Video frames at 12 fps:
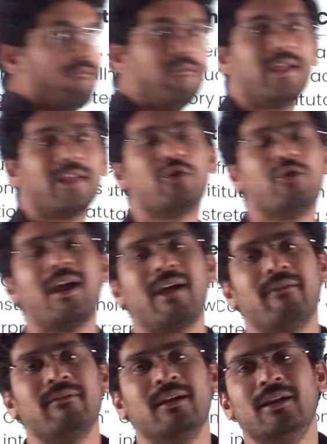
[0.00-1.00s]
where you
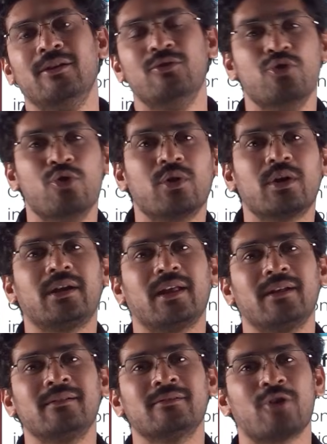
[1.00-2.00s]
have no
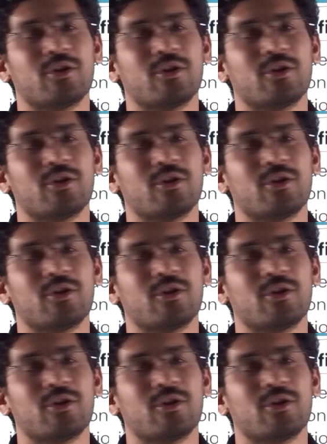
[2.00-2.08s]
written